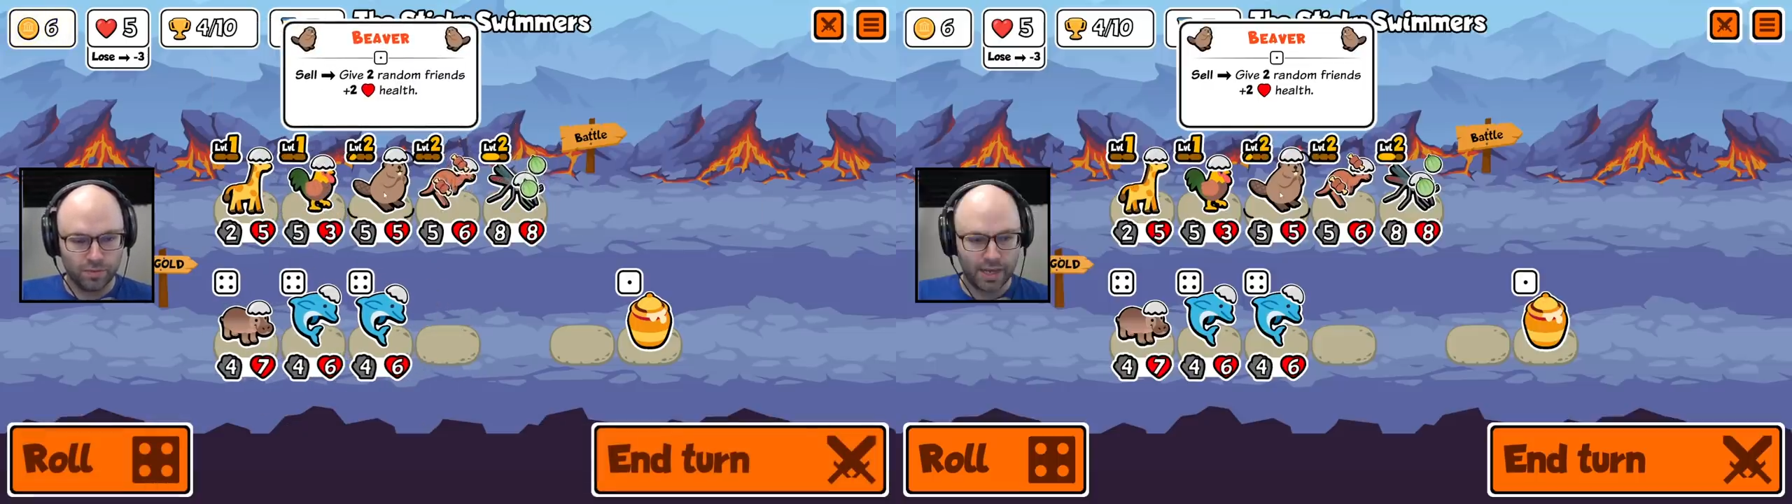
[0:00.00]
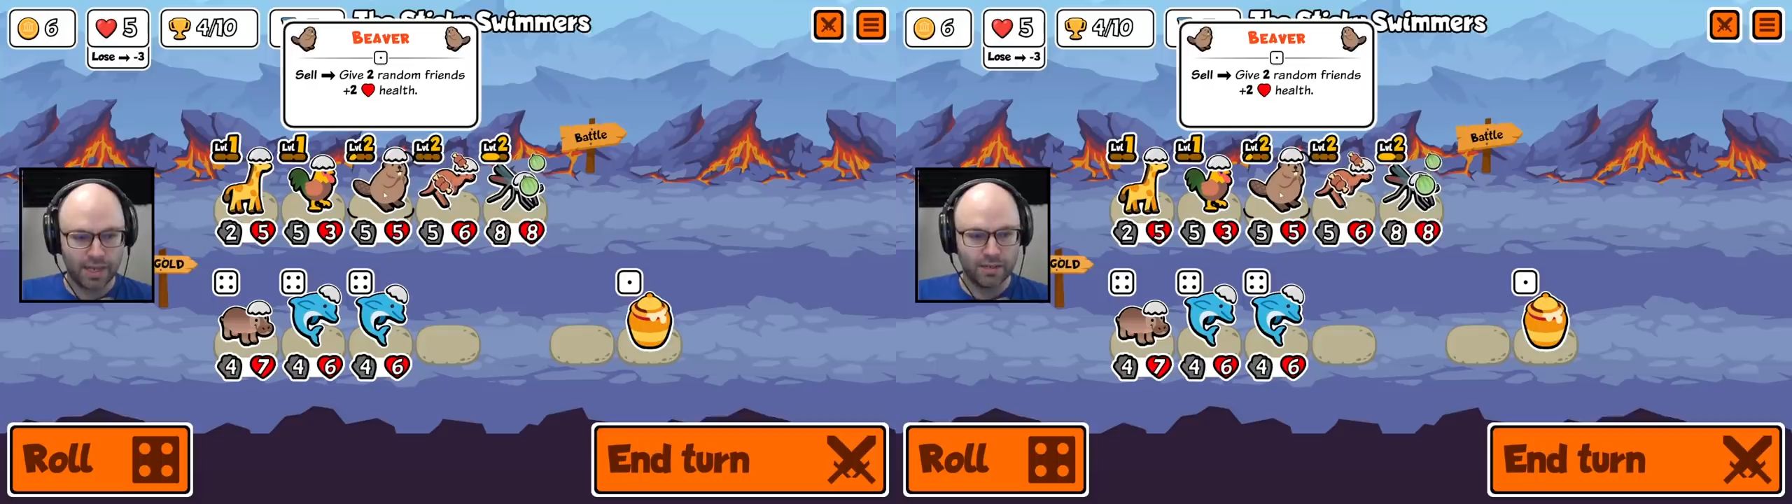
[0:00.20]

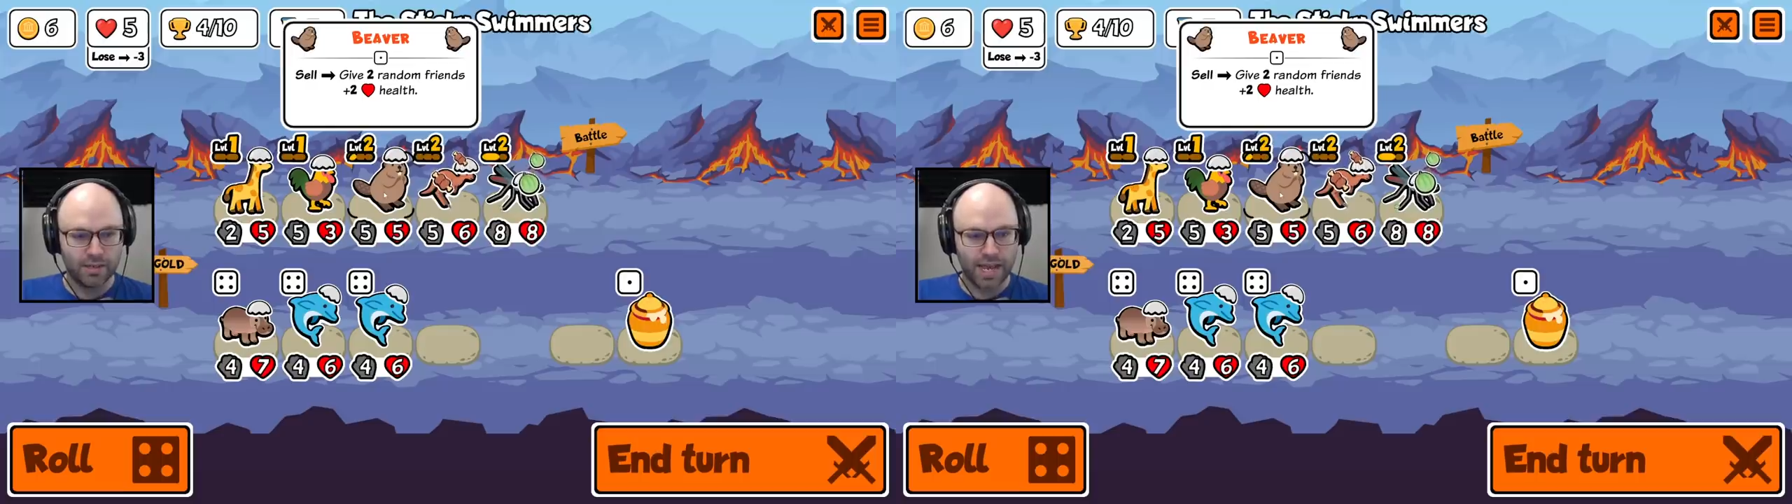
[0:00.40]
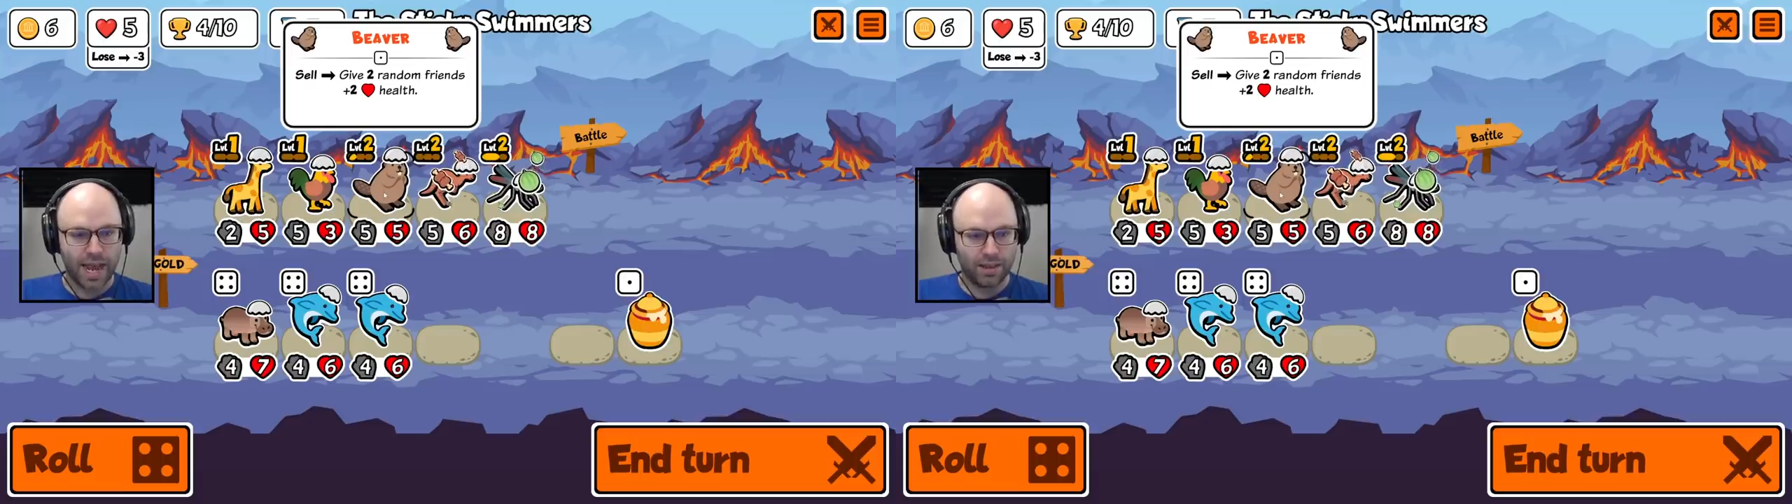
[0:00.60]
in
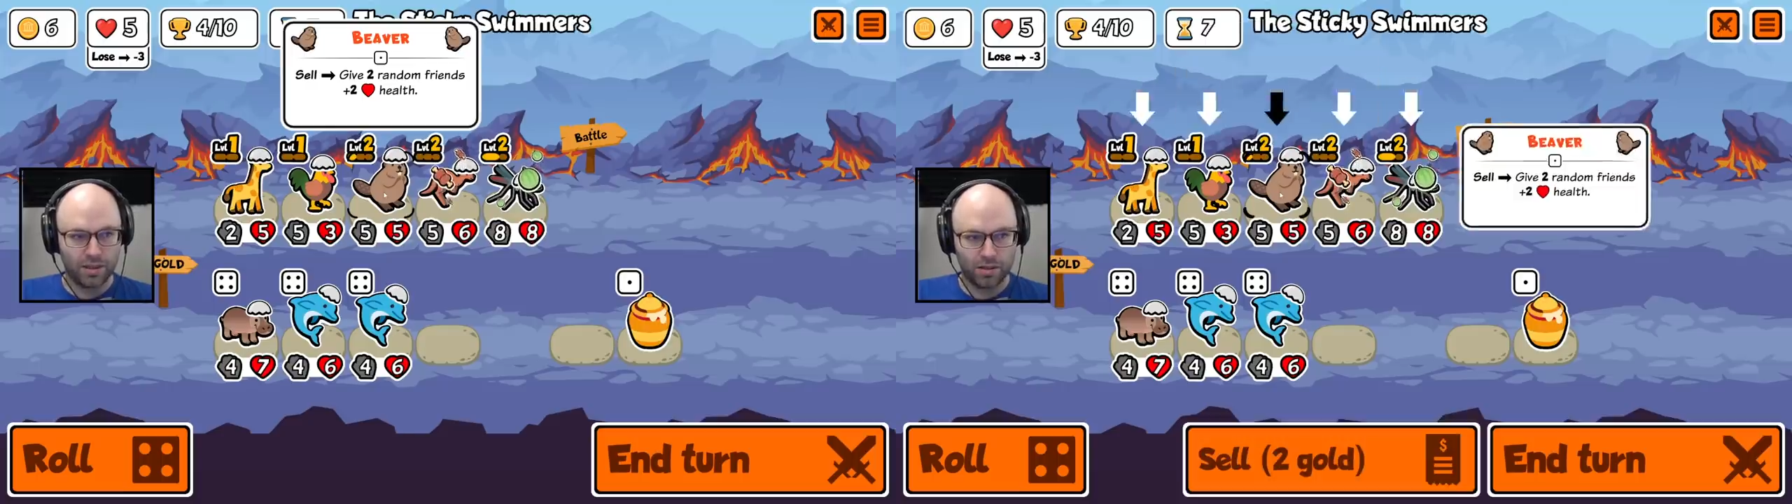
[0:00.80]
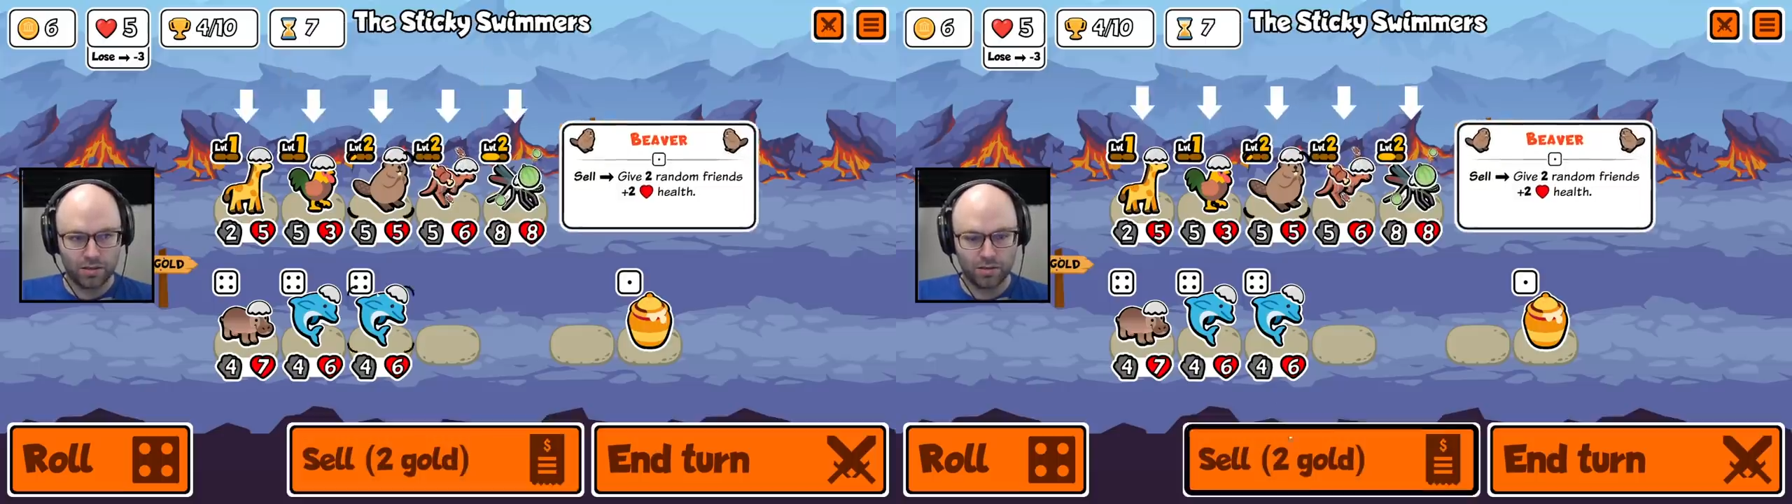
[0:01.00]
death.
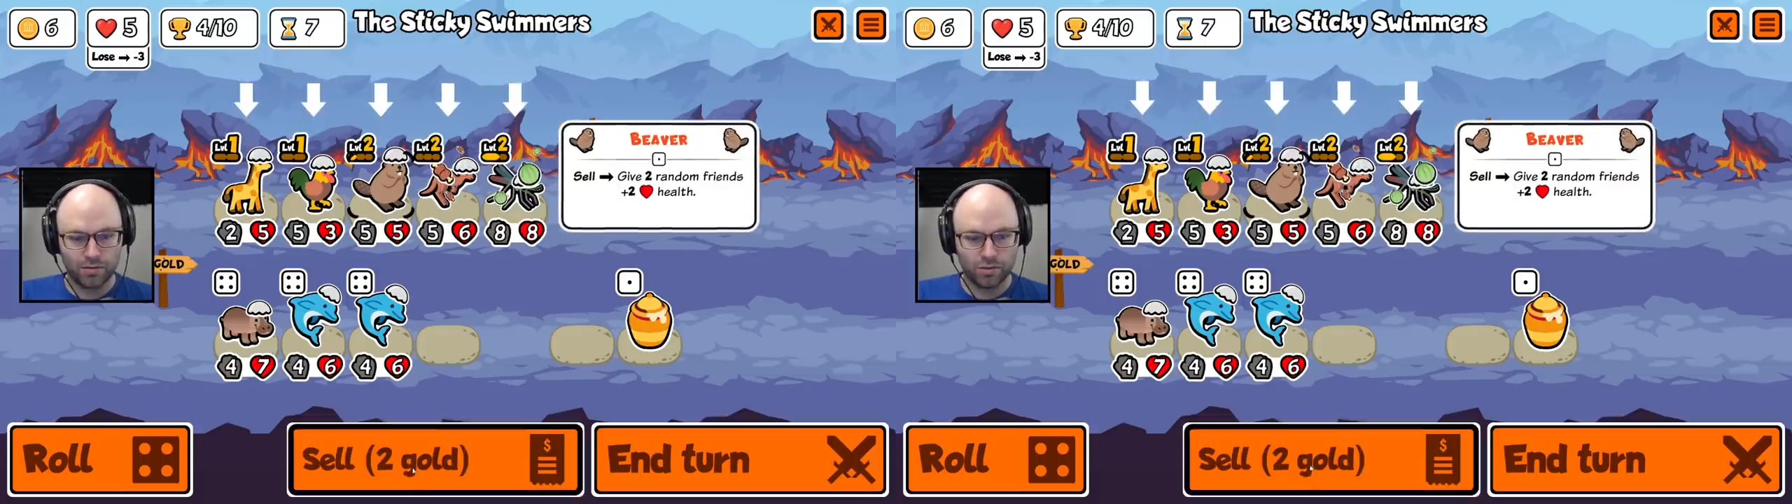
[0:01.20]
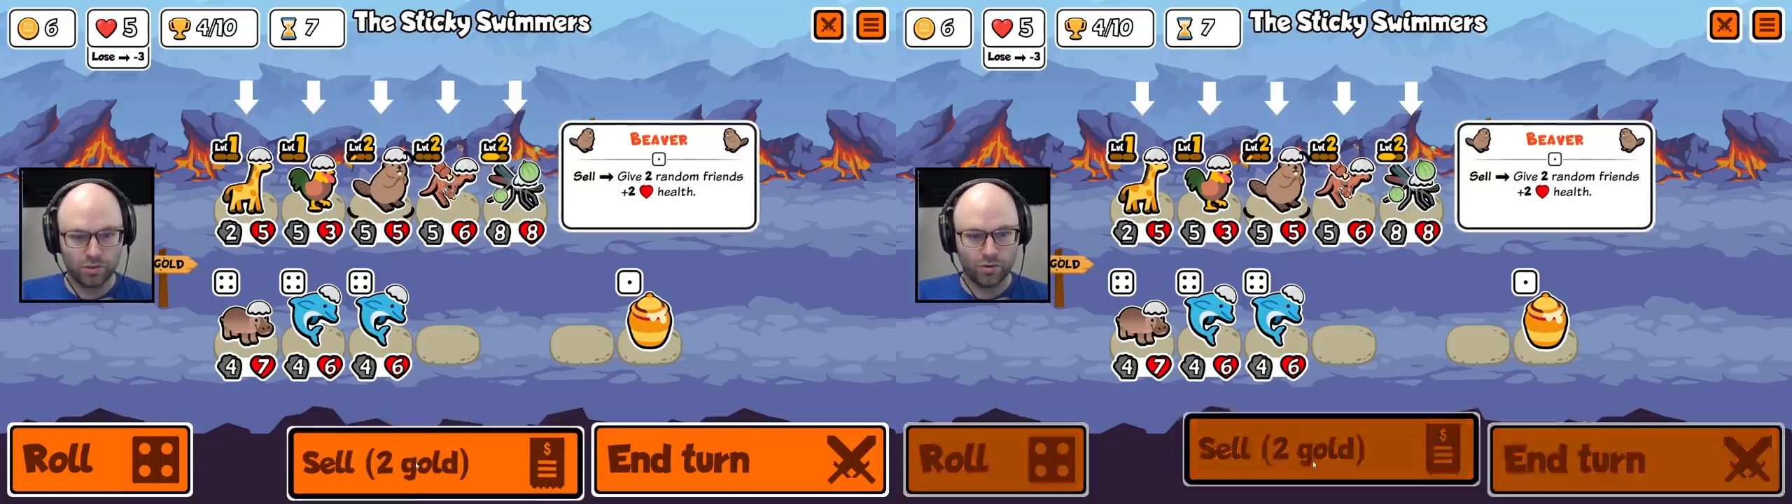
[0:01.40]

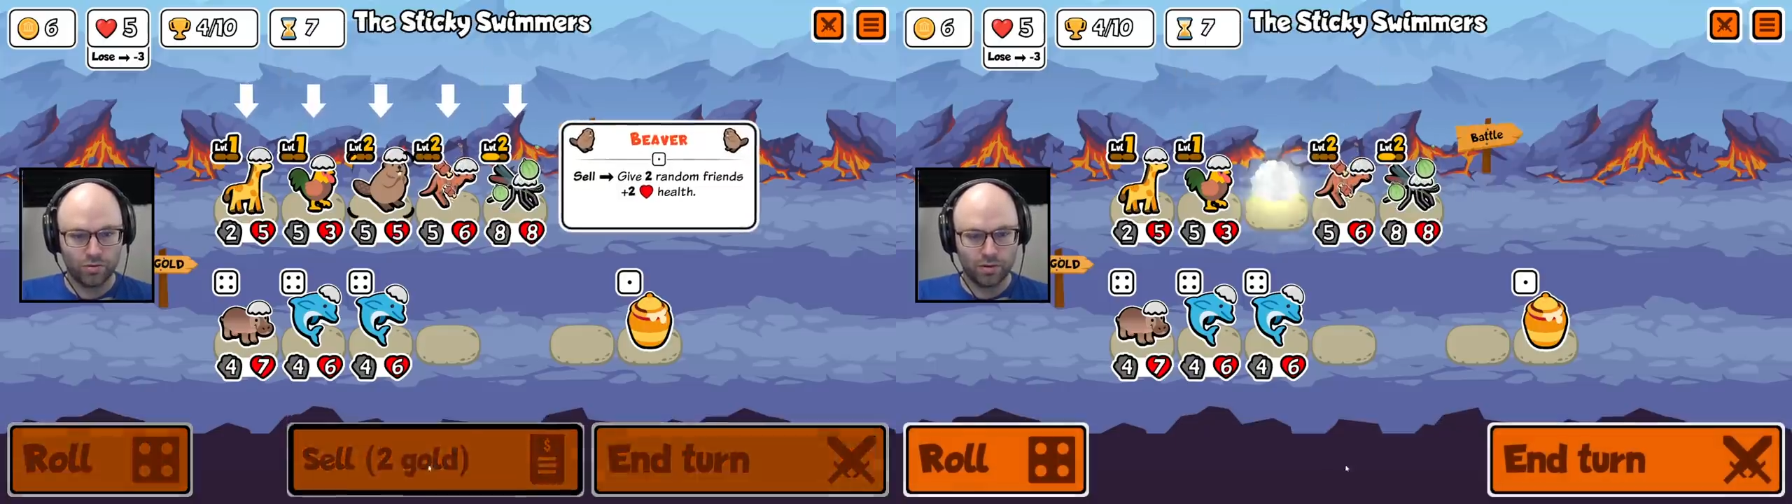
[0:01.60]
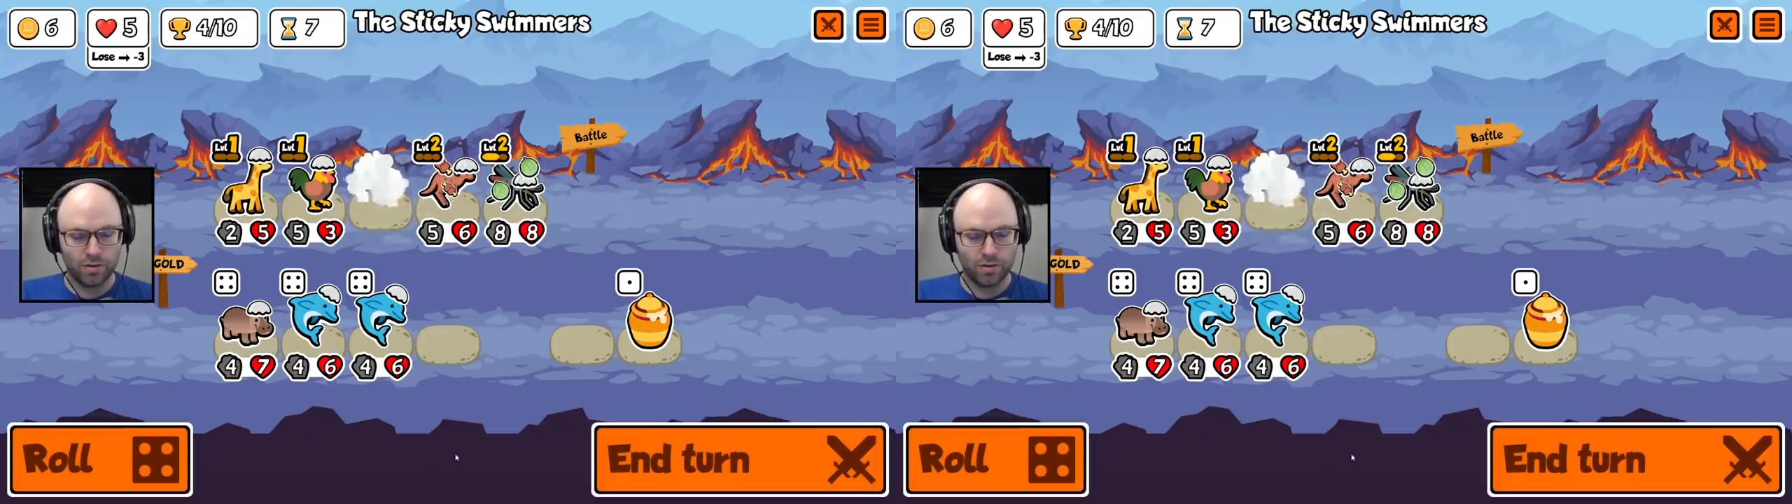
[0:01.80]
So